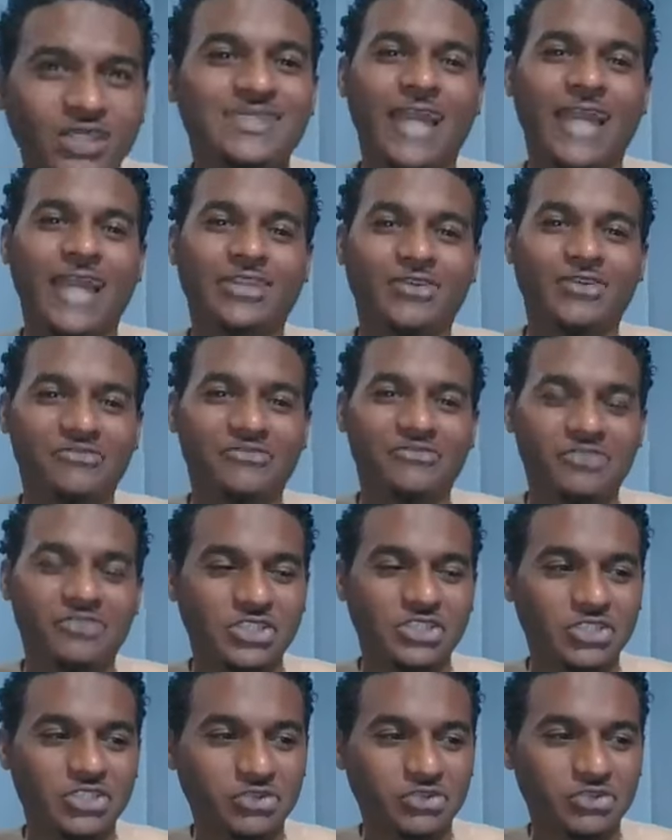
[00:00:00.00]
and your
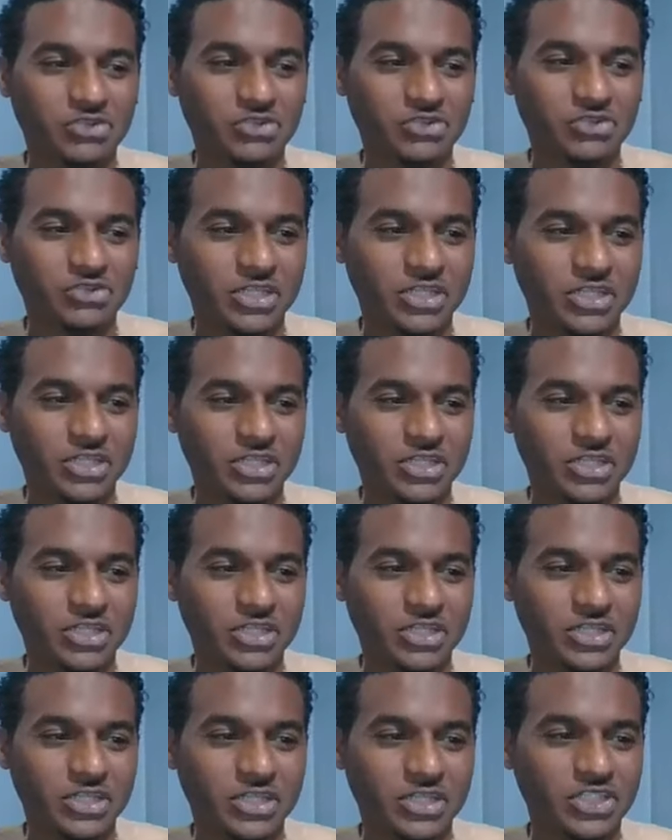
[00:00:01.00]
frustrations,